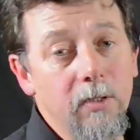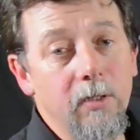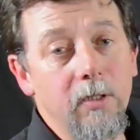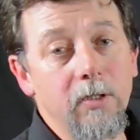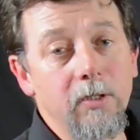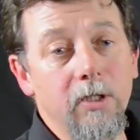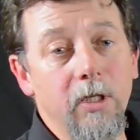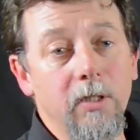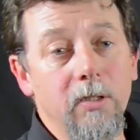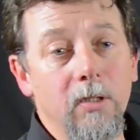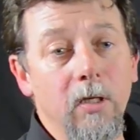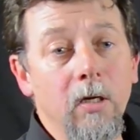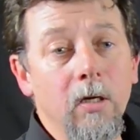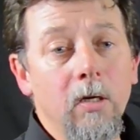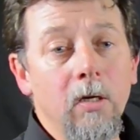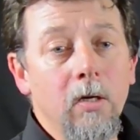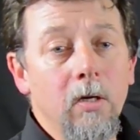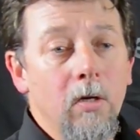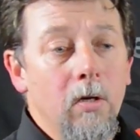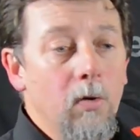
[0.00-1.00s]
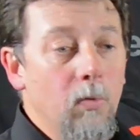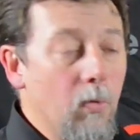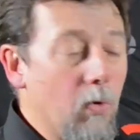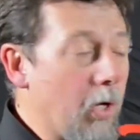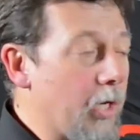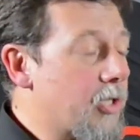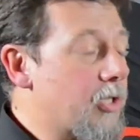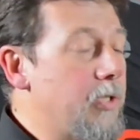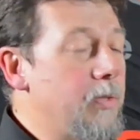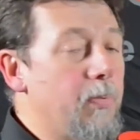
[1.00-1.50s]
of the injector
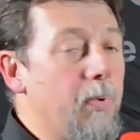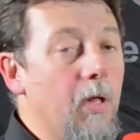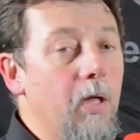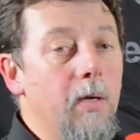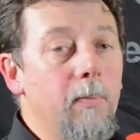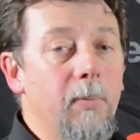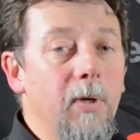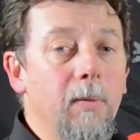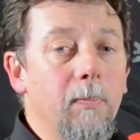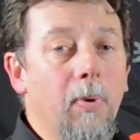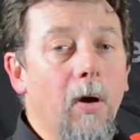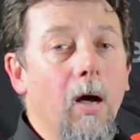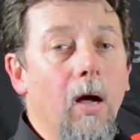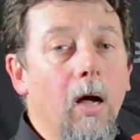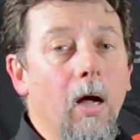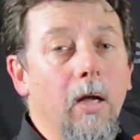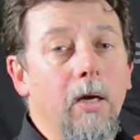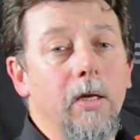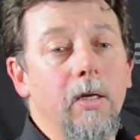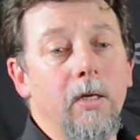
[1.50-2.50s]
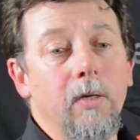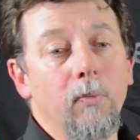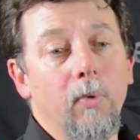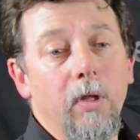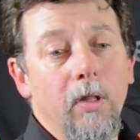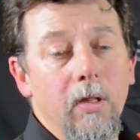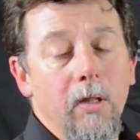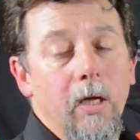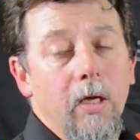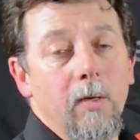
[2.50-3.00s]
will actually play a big part in
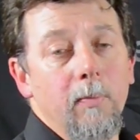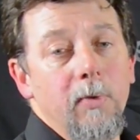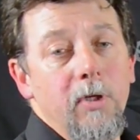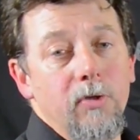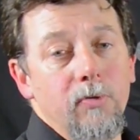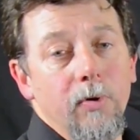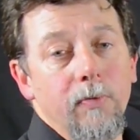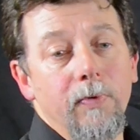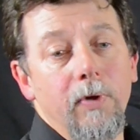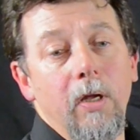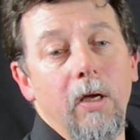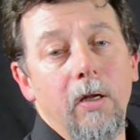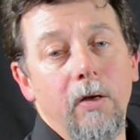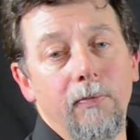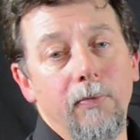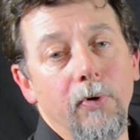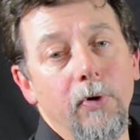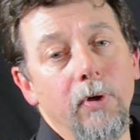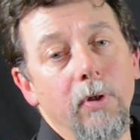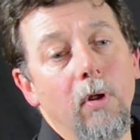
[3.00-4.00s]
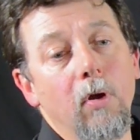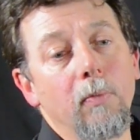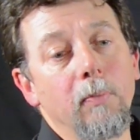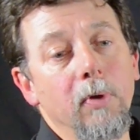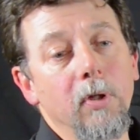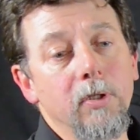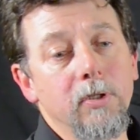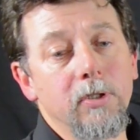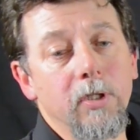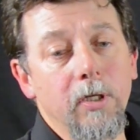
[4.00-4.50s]
whether they can be driven at a very low
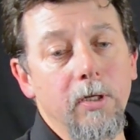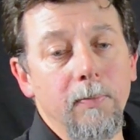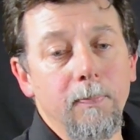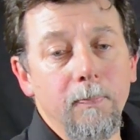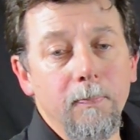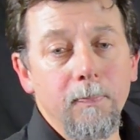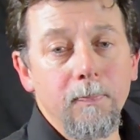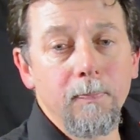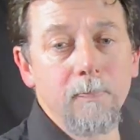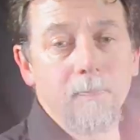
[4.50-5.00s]
millisecond.